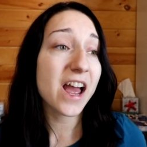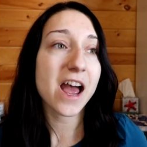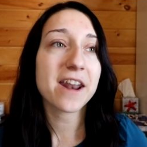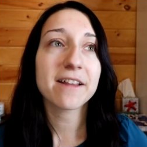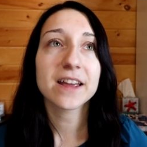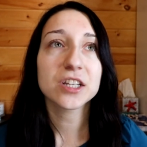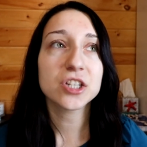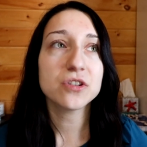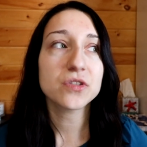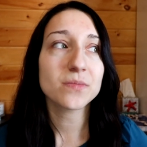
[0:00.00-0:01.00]
And I like
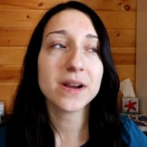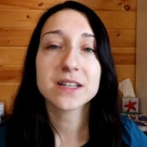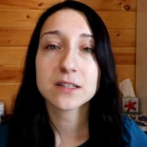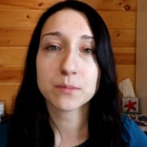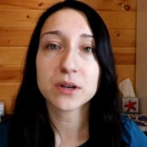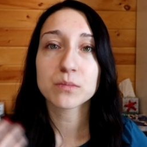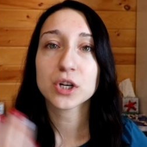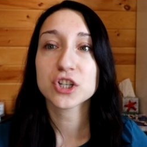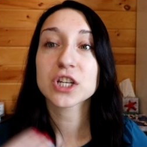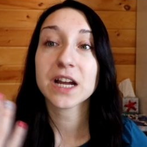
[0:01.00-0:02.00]
to use my spin
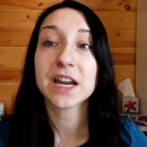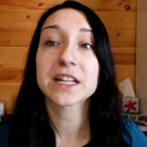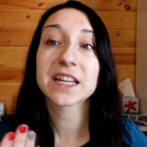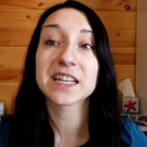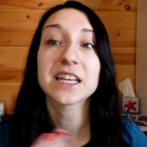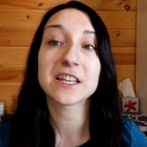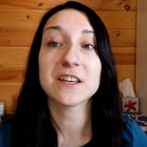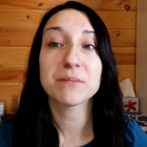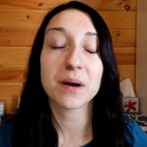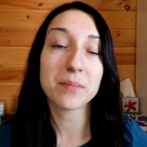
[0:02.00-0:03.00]
brush to kind of like
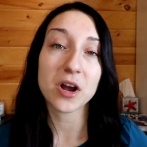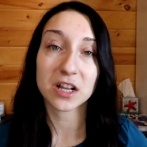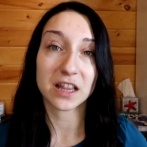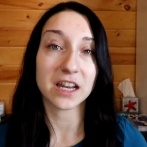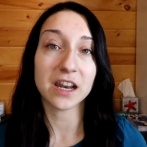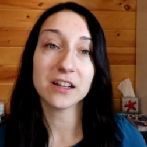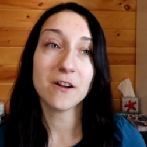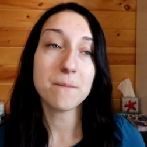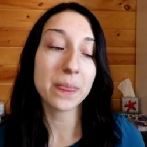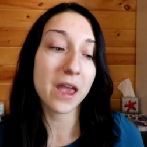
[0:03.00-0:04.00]
keep up on cleaning
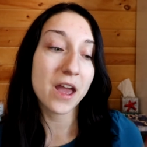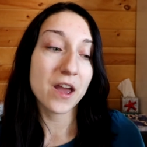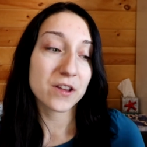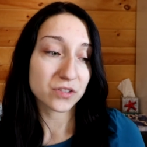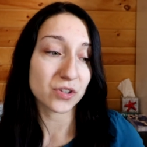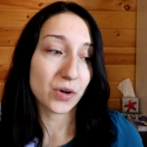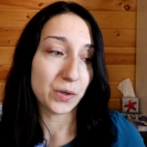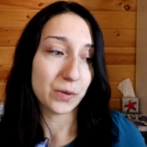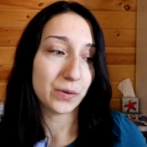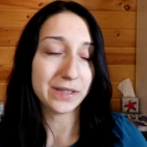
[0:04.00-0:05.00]
them.
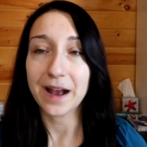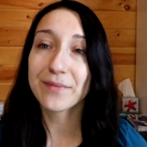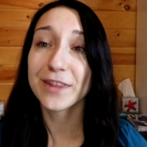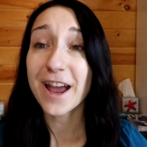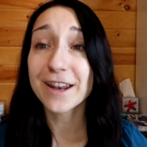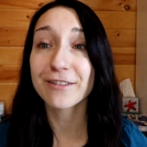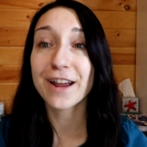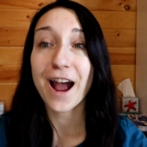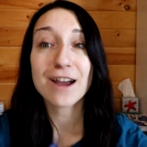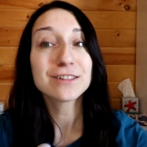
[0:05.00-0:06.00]
So yeah,
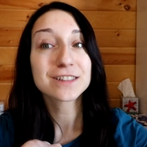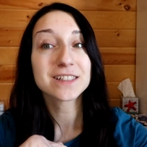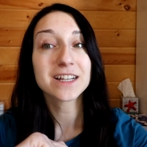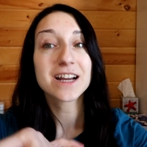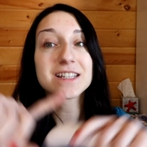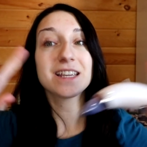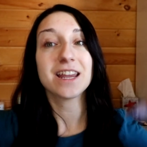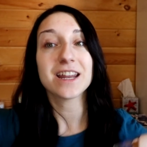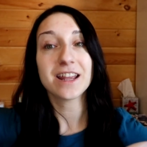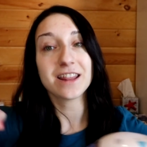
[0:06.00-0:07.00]
anyway, I will see you guys
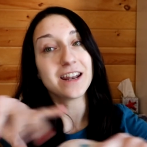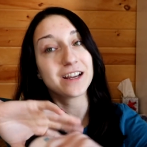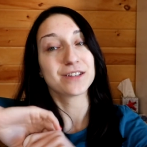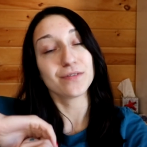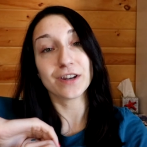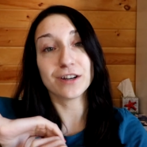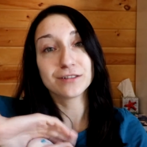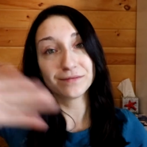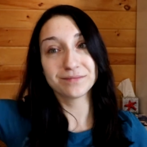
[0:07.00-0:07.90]
in the next video.